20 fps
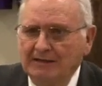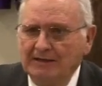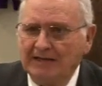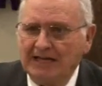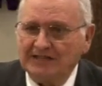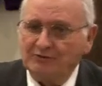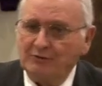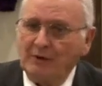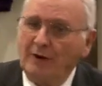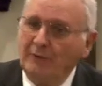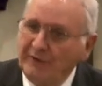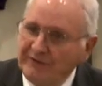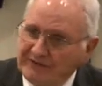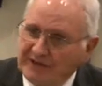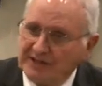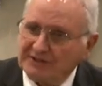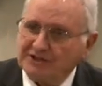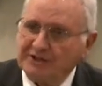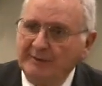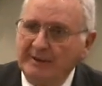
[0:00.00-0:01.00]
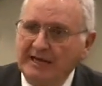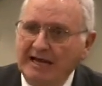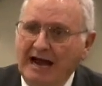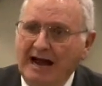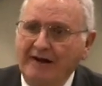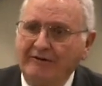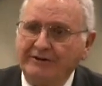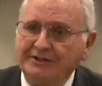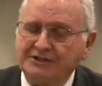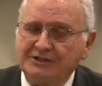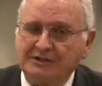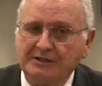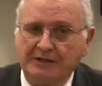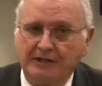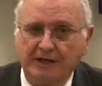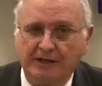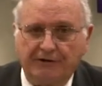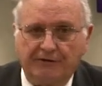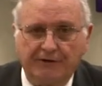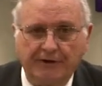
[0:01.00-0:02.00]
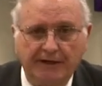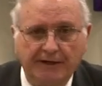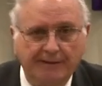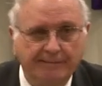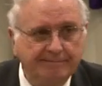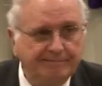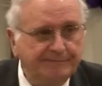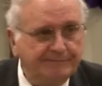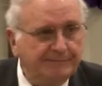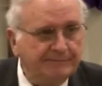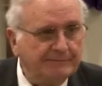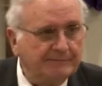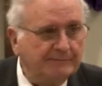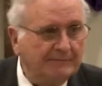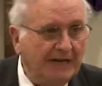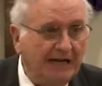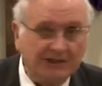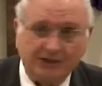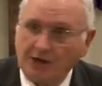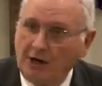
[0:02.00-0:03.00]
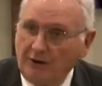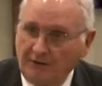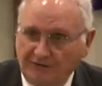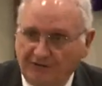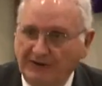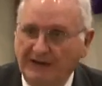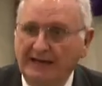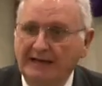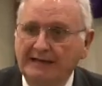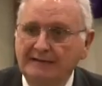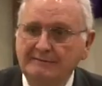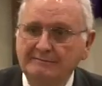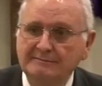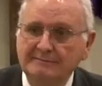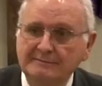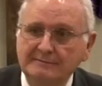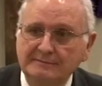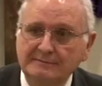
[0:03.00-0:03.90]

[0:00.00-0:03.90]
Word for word: That's why we've got so many Irish in the country. That's all fine.